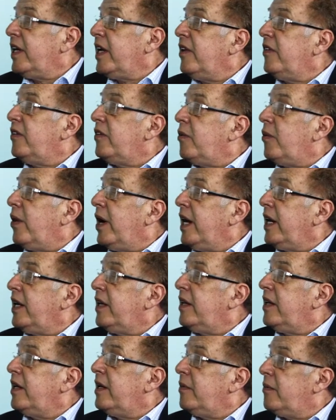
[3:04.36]
get the right
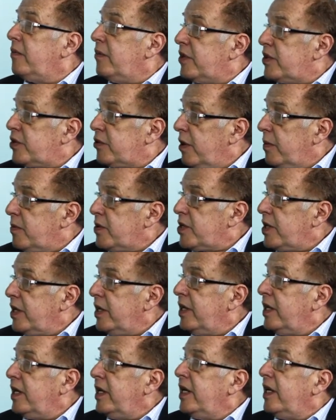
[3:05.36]

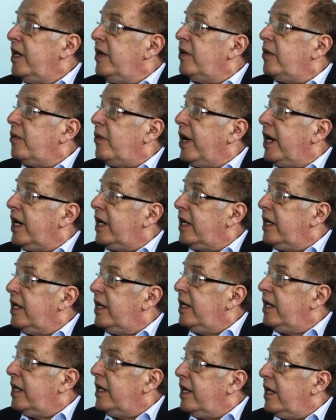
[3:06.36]
prescription, the right,
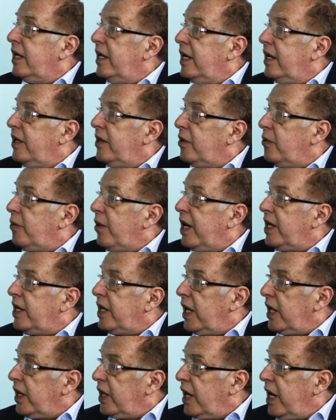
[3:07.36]
the right
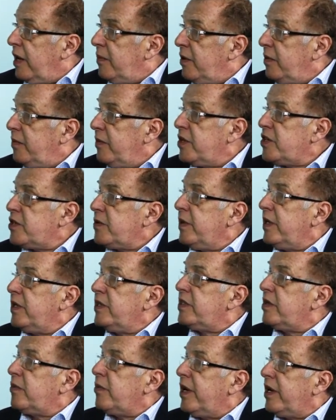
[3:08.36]
alignment
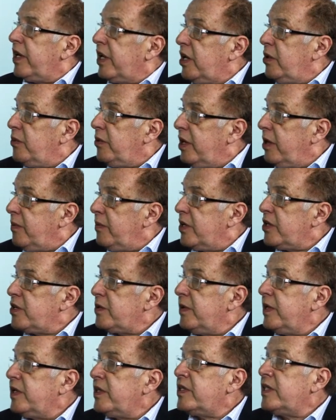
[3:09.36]
measurements, the right acuity
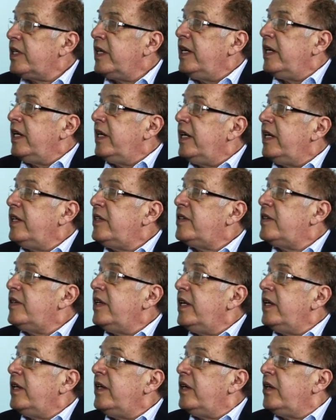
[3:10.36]
measurements, it's
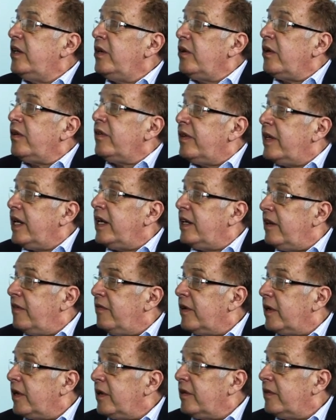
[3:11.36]
then not that
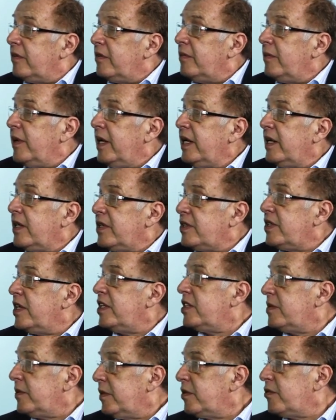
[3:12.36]
difficult to make a
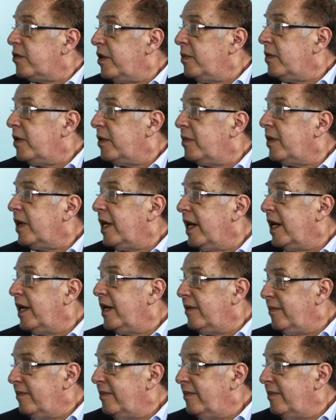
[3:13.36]
sensible treatment plan.